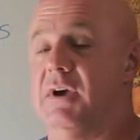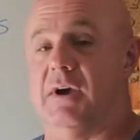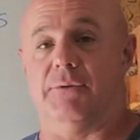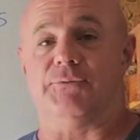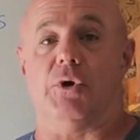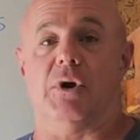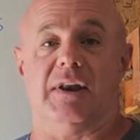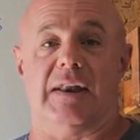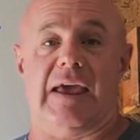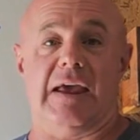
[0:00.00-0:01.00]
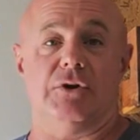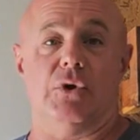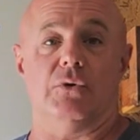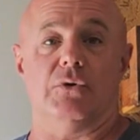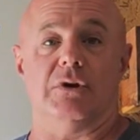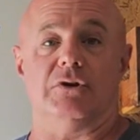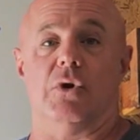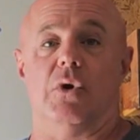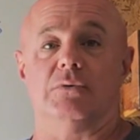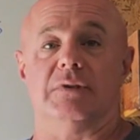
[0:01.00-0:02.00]
If you're a landowner and you
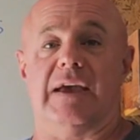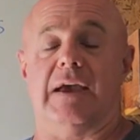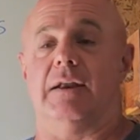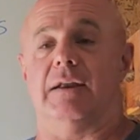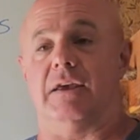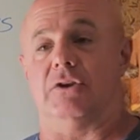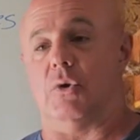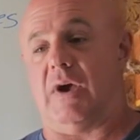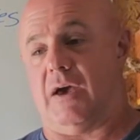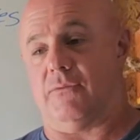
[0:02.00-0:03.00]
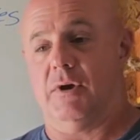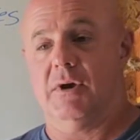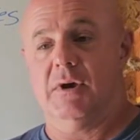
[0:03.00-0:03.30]
own land and you have